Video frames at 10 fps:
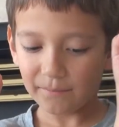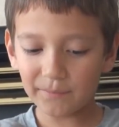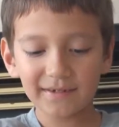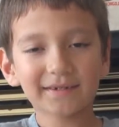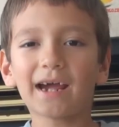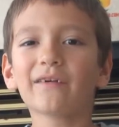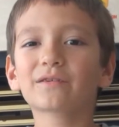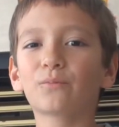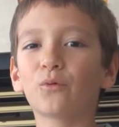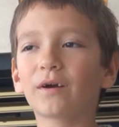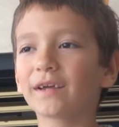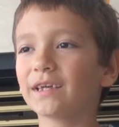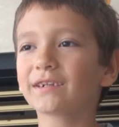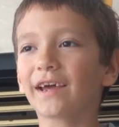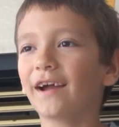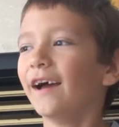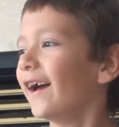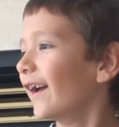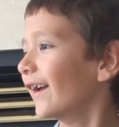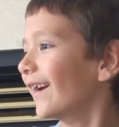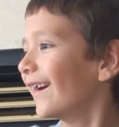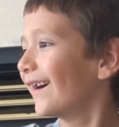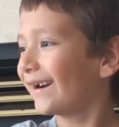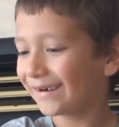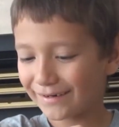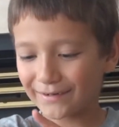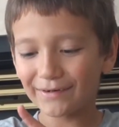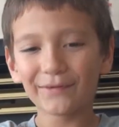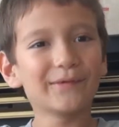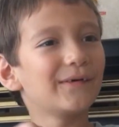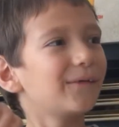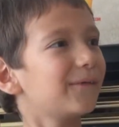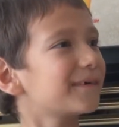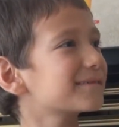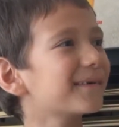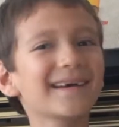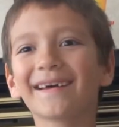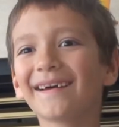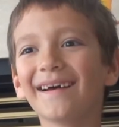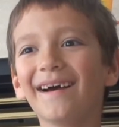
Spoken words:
But Cyberborg, he's like, hey, where's my